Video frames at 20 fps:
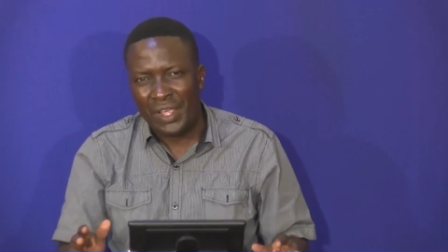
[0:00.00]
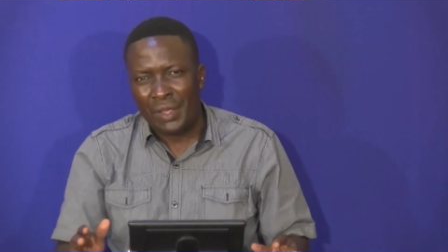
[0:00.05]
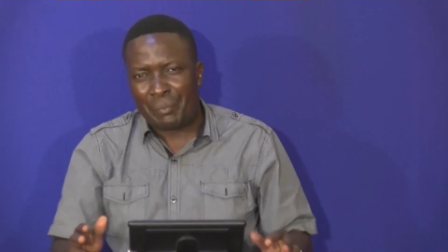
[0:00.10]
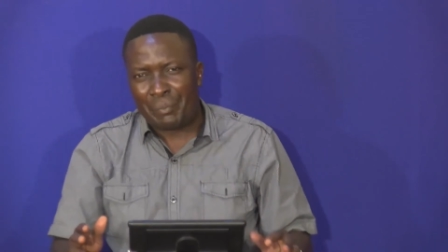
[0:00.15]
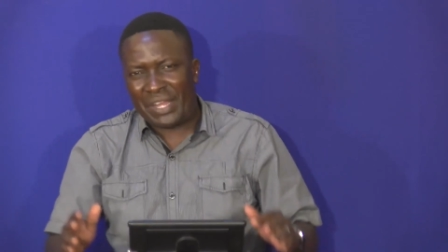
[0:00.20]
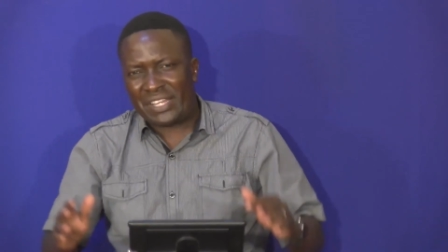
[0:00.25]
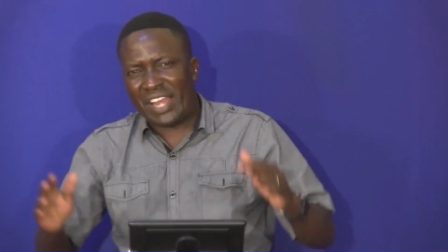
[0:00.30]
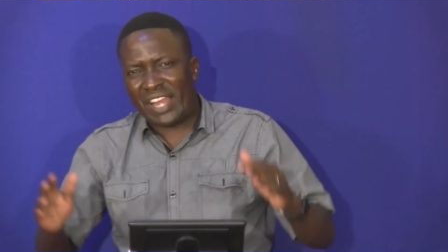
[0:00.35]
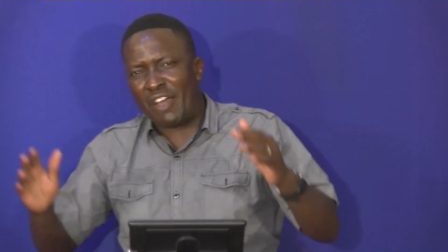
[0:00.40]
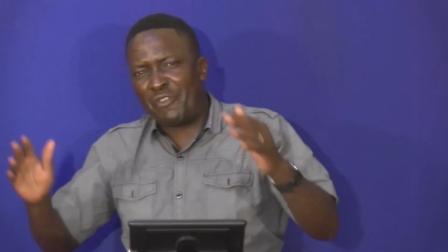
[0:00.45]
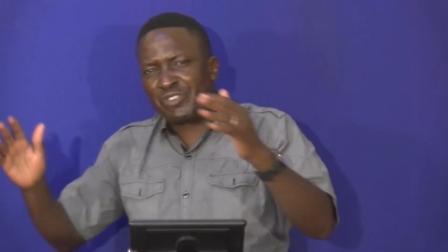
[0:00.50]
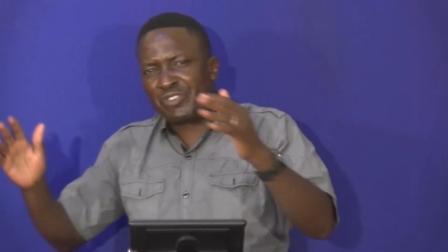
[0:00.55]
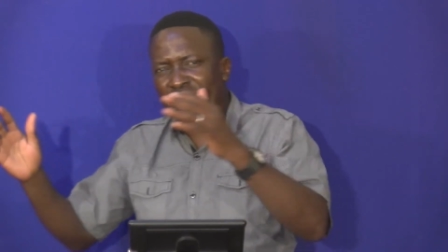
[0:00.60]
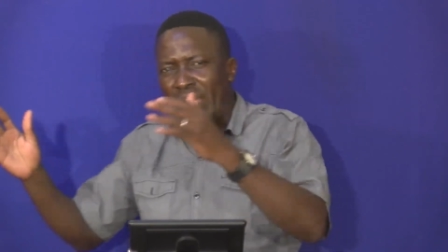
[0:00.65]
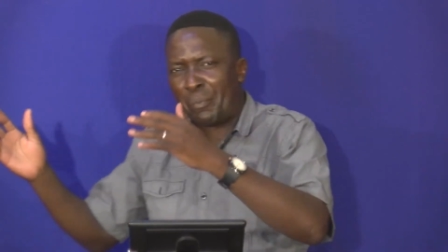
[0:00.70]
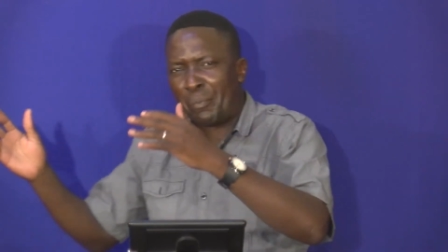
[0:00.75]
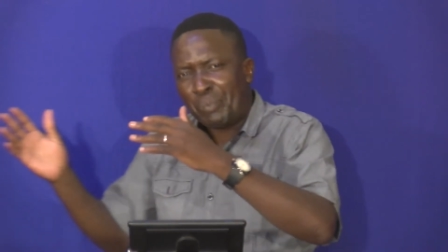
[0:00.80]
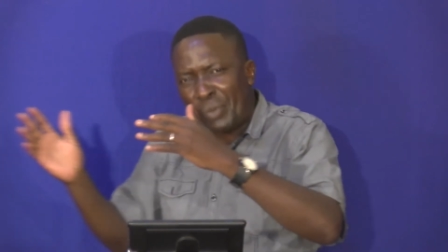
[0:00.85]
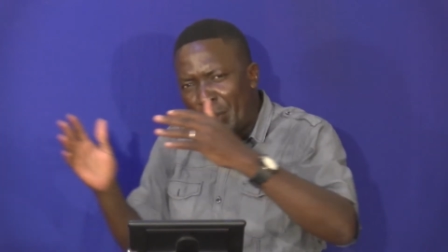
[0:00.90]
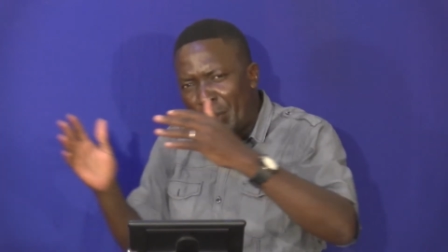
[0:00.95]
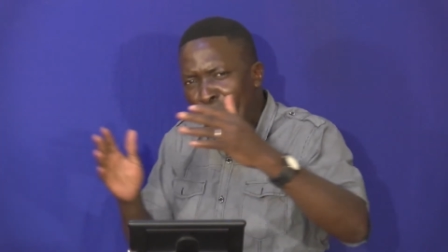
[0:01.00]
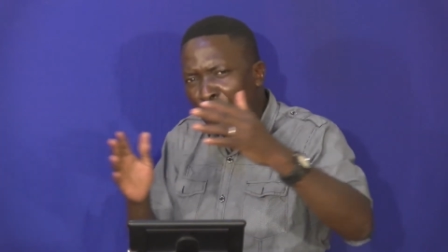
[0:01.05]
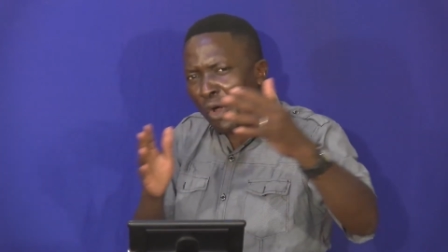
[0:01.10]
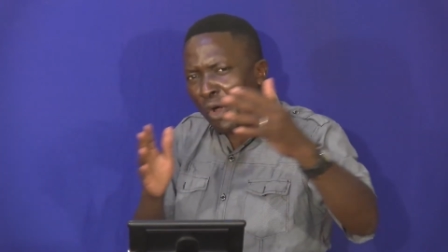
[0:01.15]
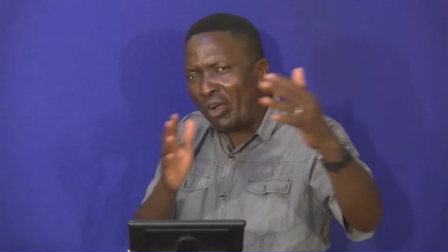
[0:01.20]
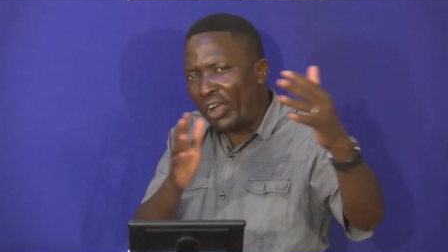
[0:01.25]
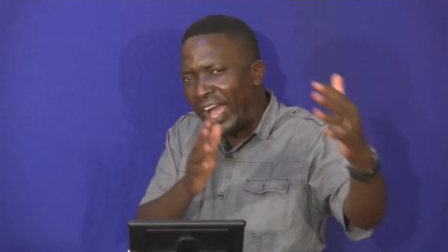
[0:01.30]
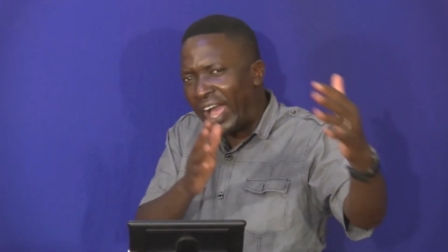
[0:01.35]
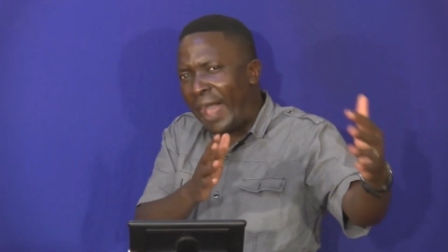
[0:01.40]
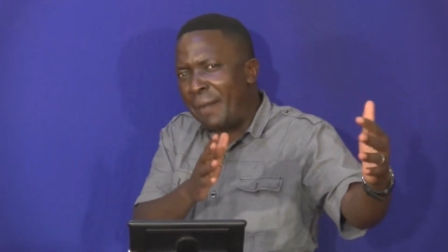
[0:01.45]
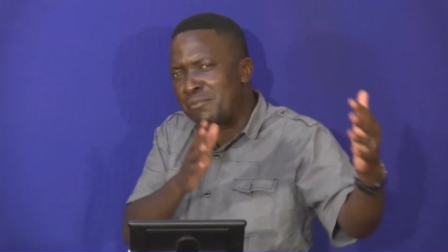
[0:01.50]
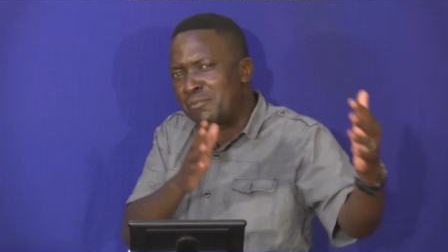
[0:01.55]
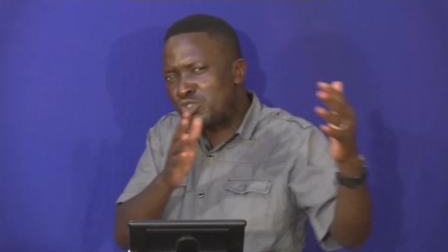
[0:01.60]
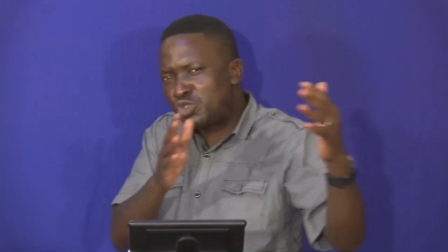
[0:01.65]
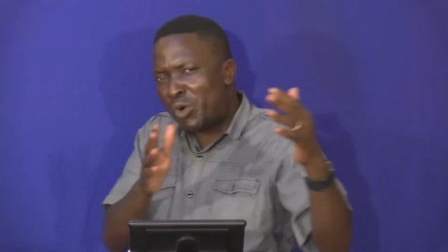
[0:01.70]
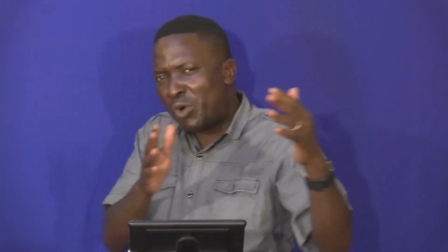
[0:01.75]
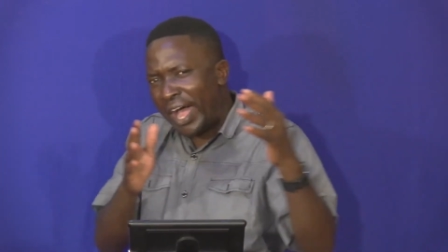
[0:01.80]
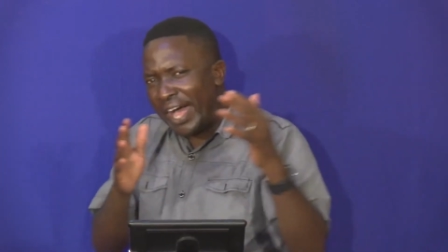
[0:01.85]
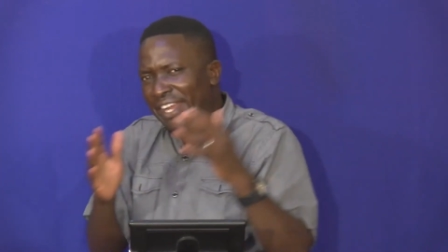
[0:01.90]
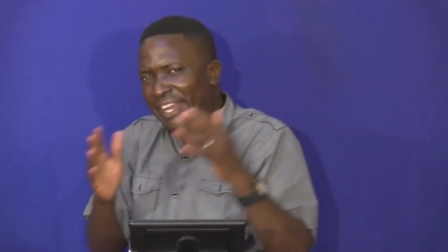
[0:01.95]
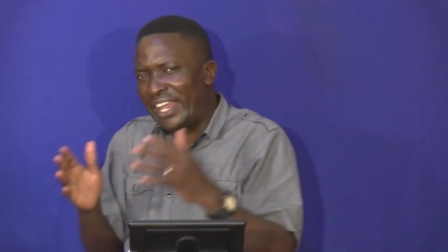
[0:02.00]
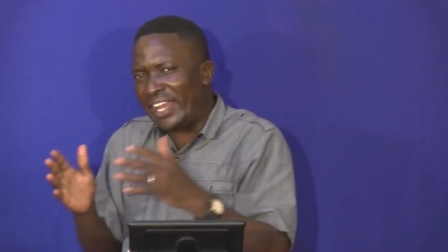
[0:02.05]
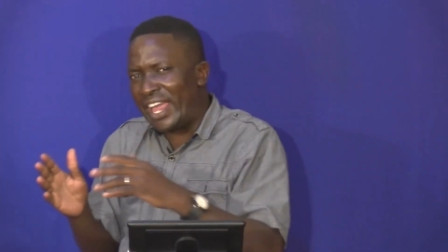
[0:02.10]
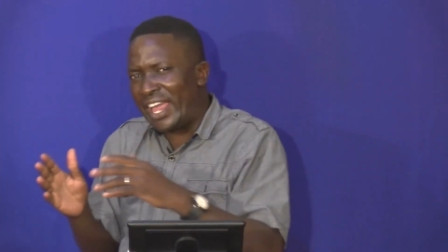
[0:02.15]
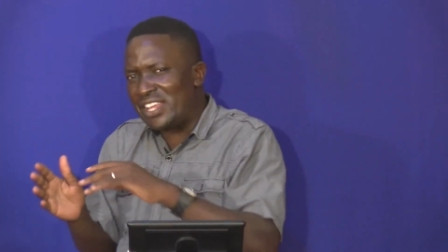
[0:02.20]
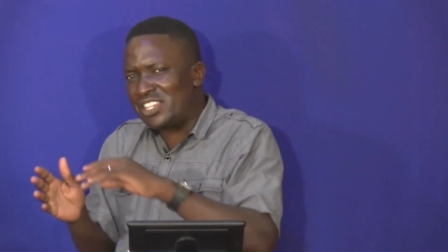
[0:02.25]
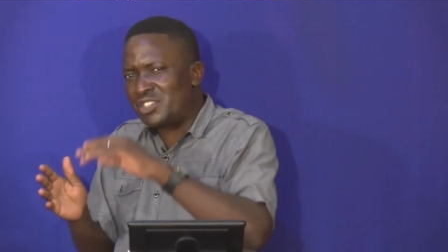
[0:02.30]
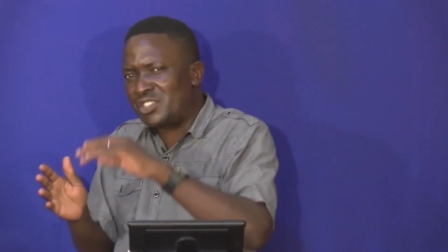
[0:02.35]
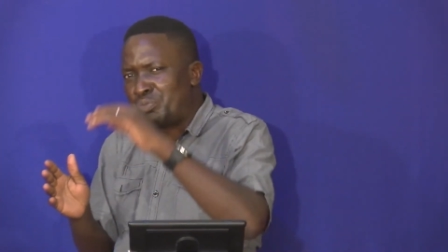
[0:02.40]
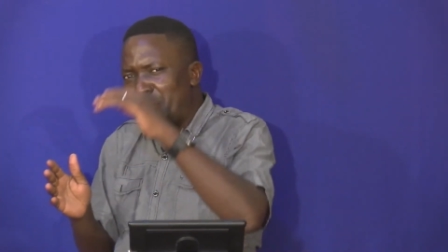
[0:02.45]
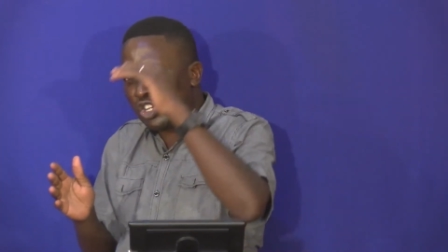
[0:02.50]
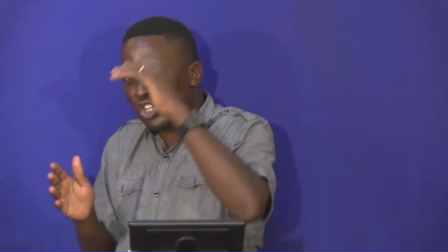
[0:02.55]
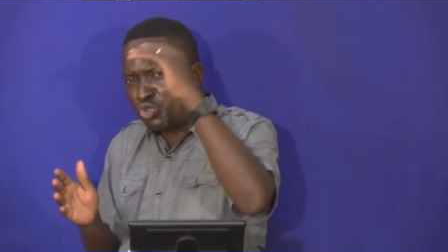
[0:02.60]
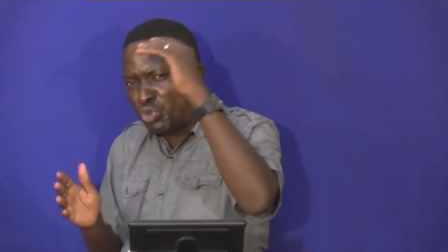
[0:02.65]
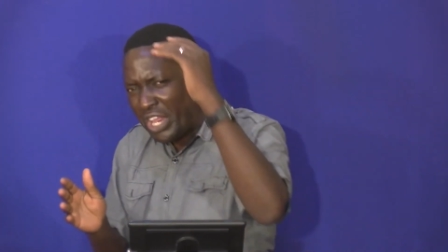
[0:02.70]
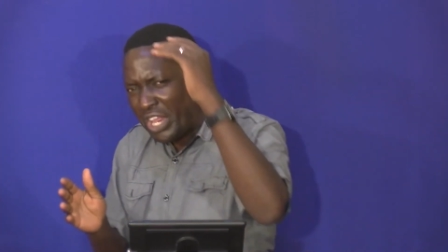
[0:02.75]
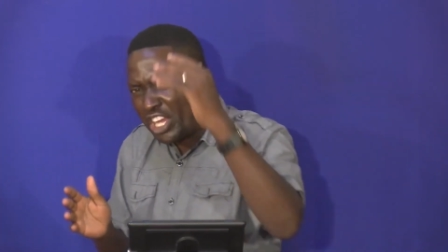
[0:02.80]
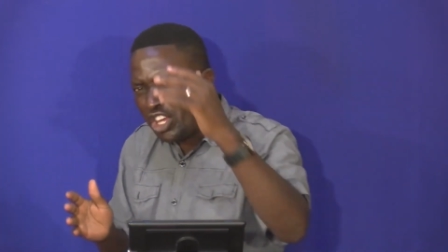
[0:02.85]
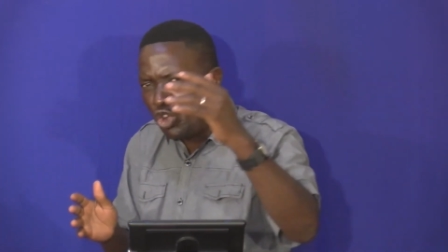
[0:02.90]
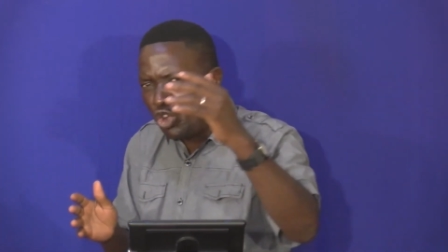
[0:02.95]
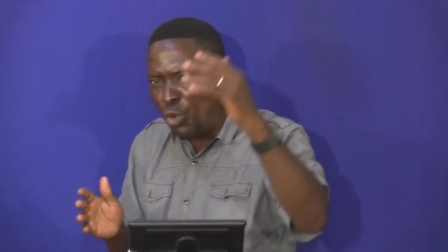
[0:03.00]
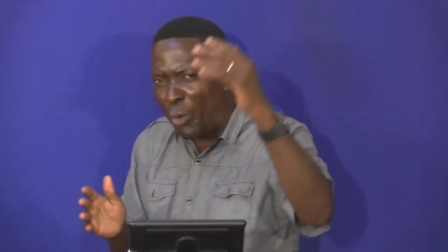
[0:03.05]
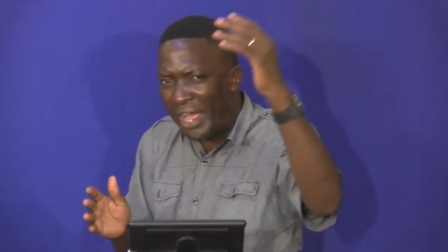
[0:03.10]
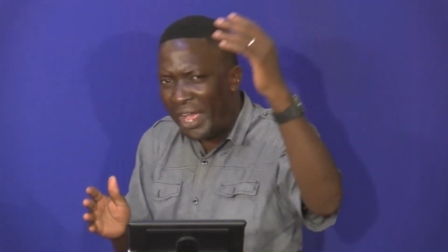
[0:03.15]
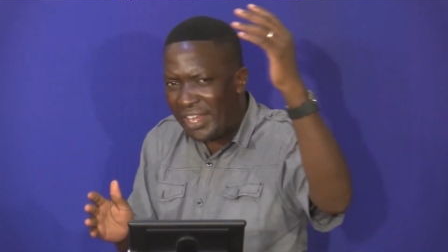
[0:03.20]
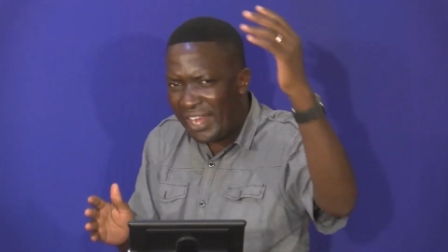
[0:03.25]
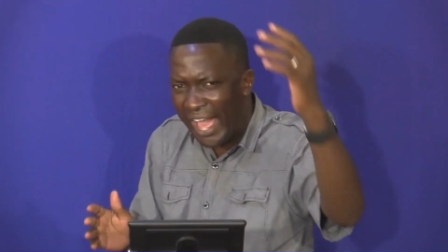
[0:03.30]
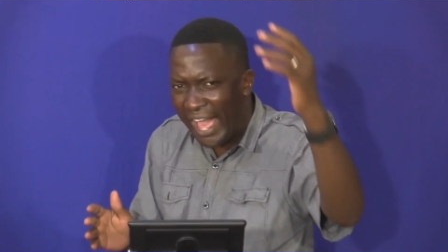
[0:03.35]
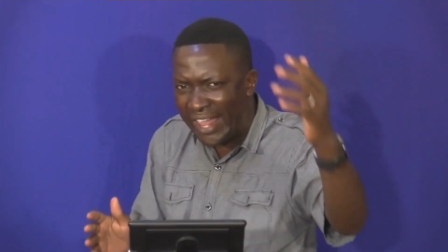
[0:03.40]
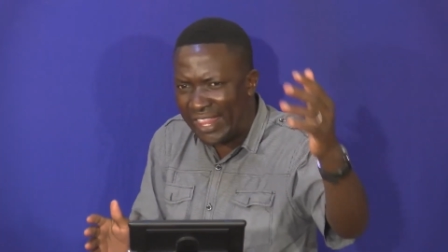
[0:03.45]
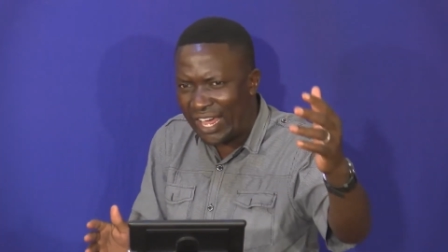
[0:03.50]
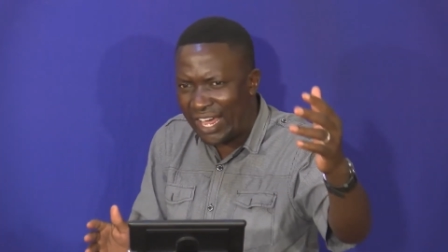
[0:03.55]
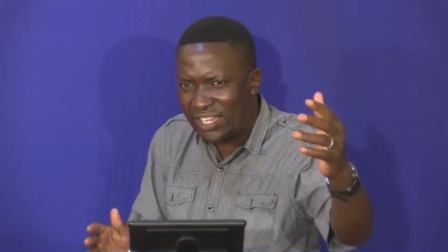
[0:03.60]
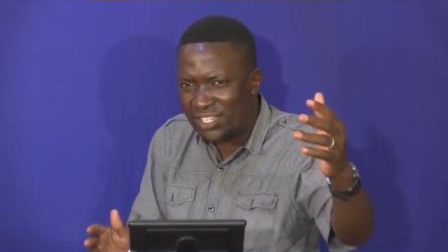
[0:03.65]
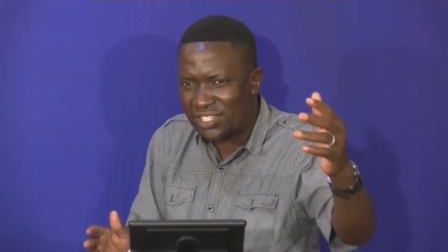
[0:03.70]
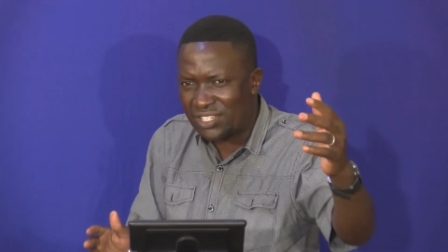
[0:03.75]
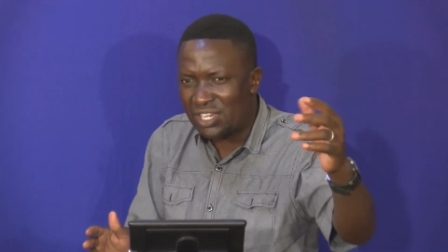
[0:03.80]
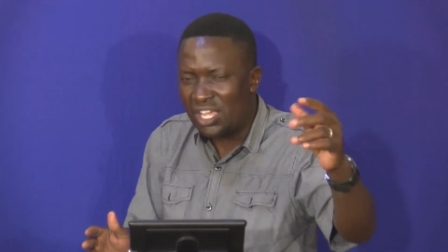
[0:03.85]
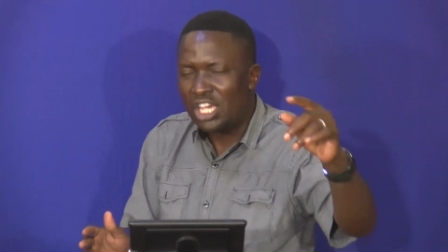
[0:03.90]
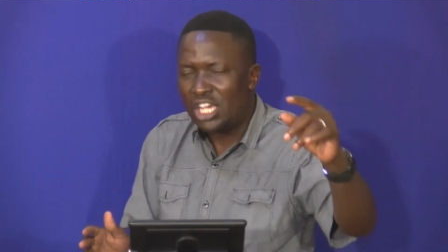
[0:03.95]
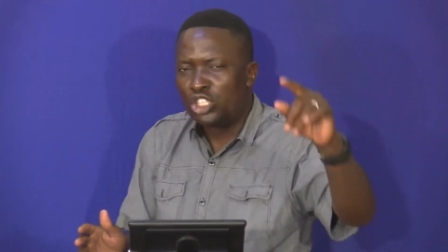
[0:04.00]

But after people come to analyze between you and others,